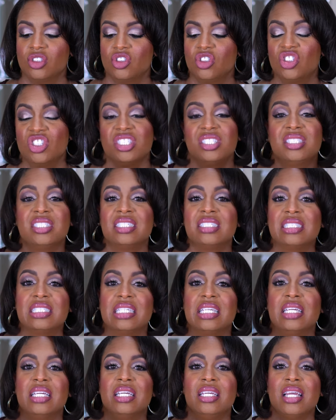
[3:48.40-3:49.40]
just to
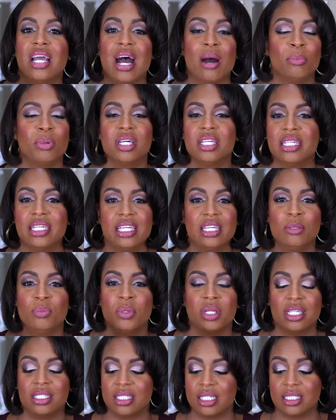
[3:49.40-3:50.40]
see. I'm going to keep
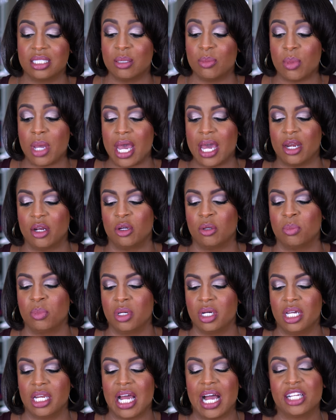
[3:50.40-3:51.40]
it. It doesn't matter,
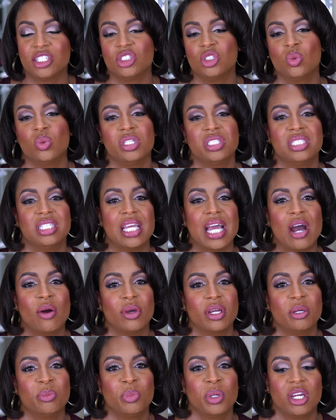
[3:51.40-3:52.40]
but I just want to see how
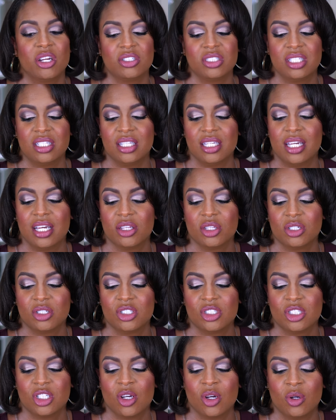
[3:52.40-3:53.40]
it compares to the
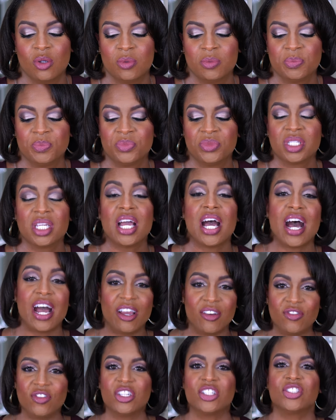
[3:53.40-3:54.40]
others. So I
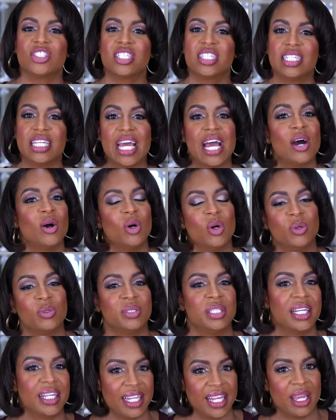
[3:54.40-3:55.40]
officially now own
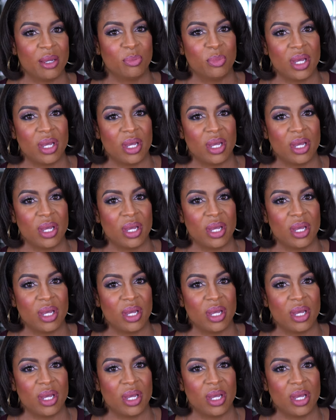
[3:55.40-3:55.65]
the Glam